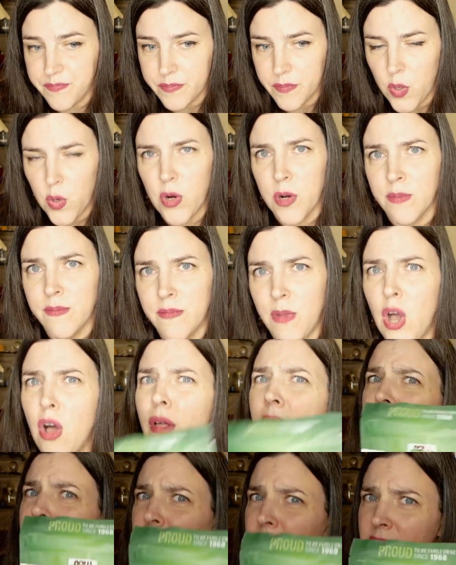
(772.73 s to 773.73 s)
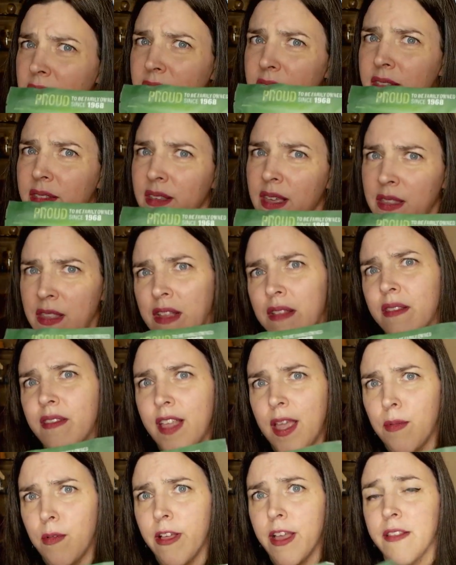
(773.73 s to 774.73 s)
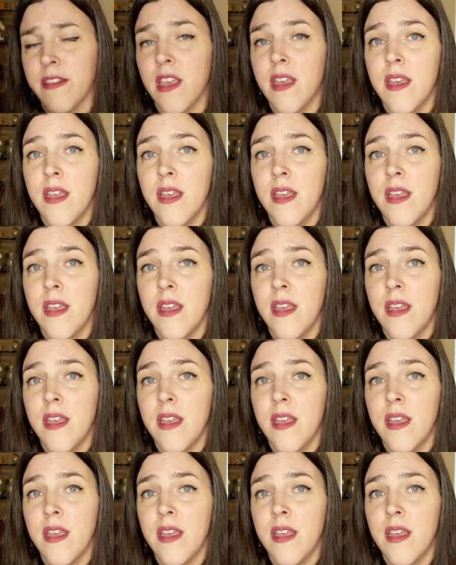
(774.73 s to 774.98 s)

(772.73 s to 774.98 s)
Or I'll add this and then stabilize.